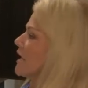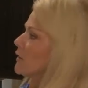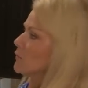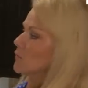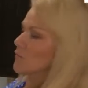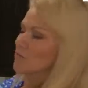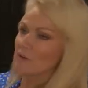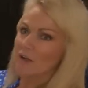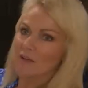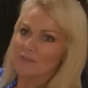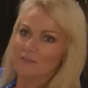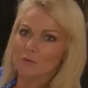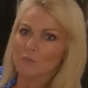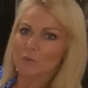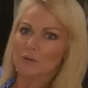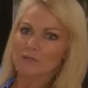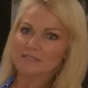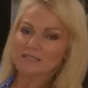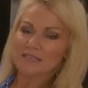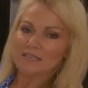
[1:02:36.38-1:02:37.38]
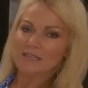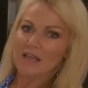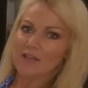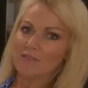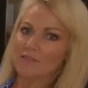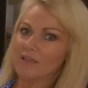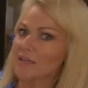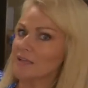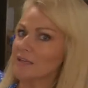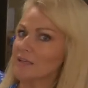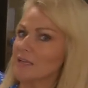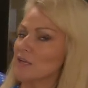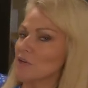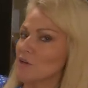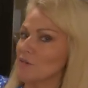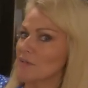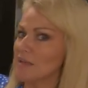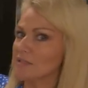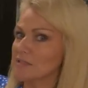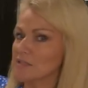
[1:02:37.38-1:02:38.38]
And we've got the 110 outlet in
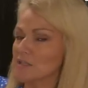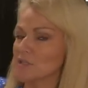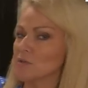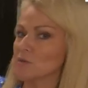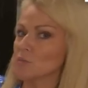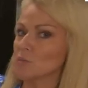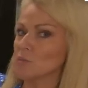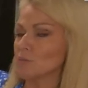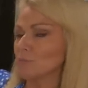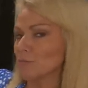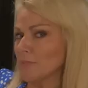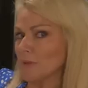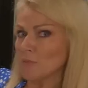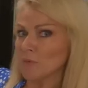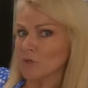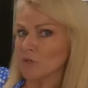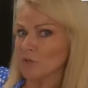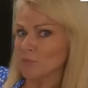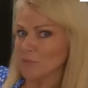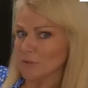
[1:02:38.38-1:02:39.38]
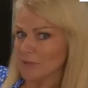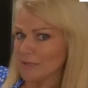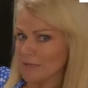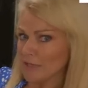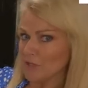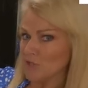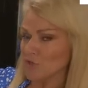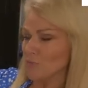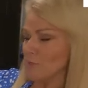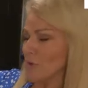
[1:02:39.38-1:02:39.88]
here. That's gonna be where you plug in your